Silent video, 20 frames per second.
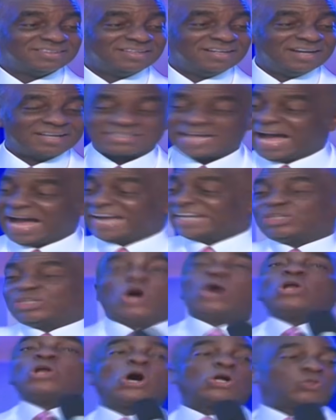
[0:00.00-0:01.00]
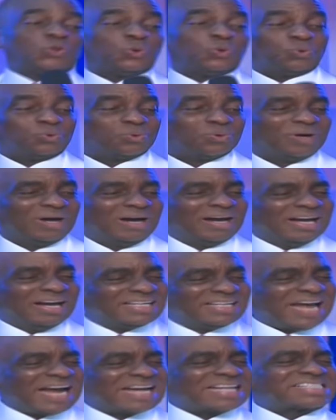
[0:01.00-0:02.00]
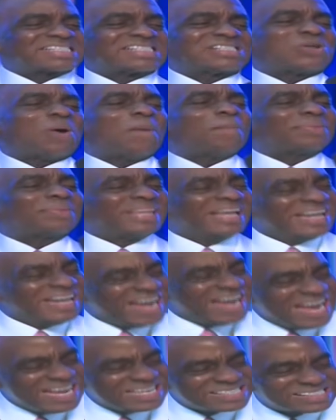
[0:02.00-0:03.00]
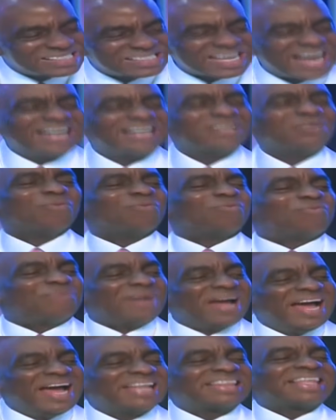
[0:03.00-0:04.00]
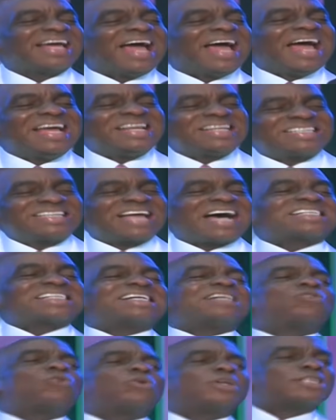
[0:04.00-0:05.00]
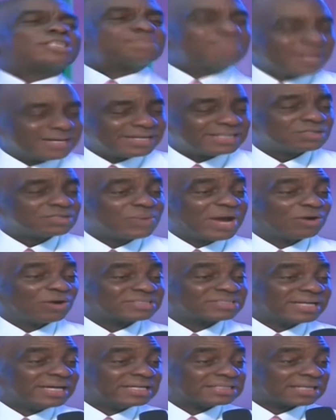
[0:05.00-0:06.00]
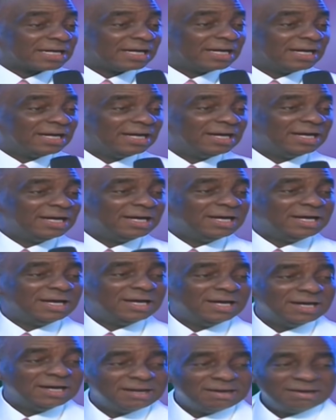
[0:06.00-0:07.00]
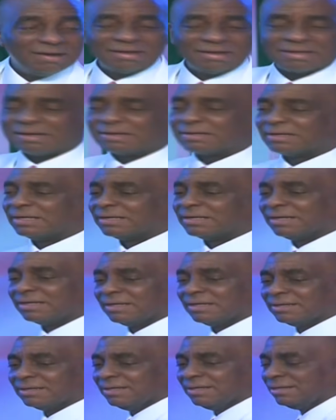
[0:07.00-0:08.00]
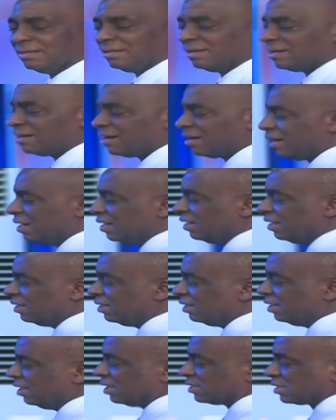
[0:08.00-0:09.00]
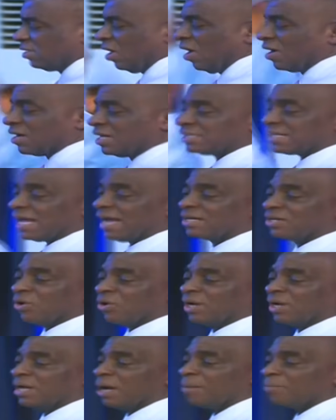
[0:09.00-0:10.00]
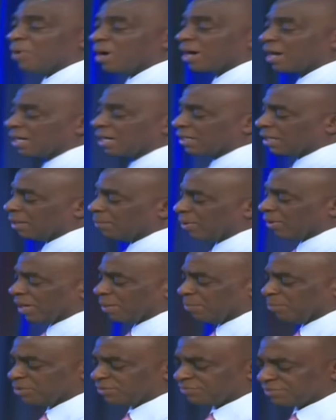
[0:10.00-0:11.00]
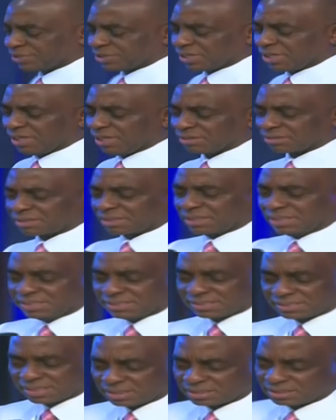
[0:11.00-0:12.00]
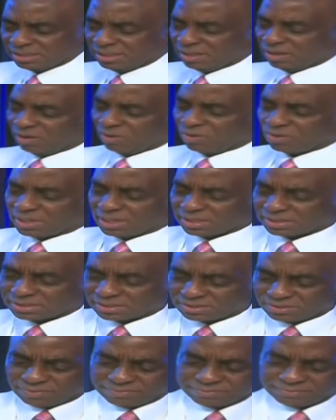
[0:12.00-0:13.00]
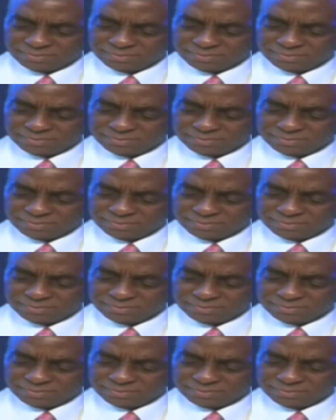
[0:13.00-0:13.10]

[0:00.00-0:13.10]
I said, I don't know too. There is something inside you. Faith enters into the spirit. Where does it enter? Yeah, yeah, yeah. It's not this head knowledge that people are carrying about, like motivational things and all that stuff.